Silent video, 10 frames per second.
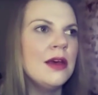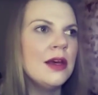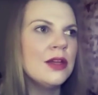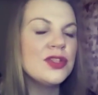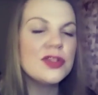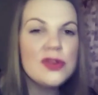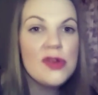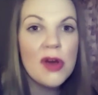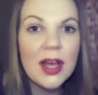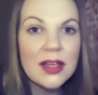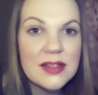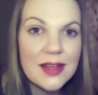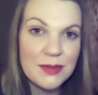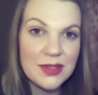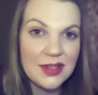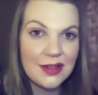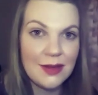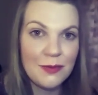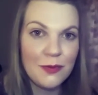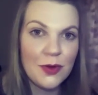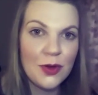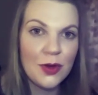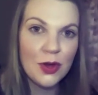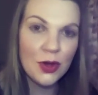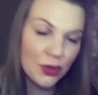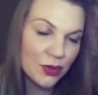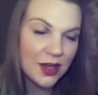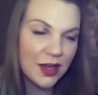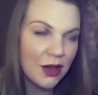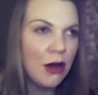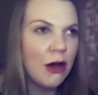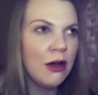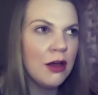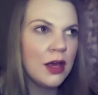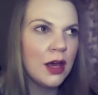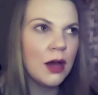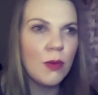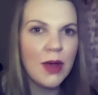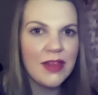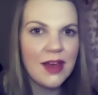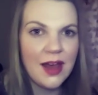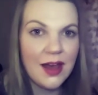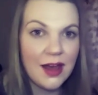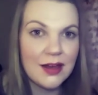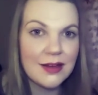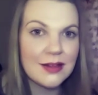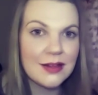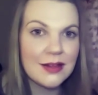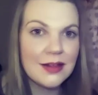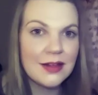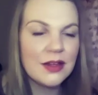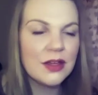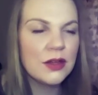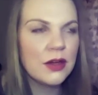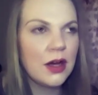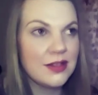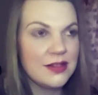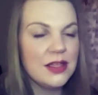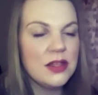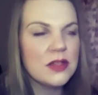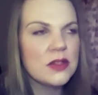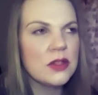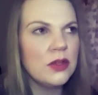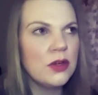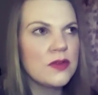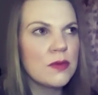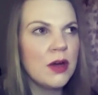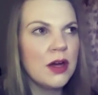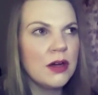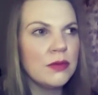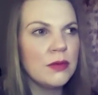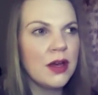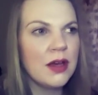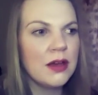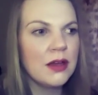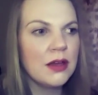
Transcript: just not accepting them for who they are and where they're at. I see this a lot as well, where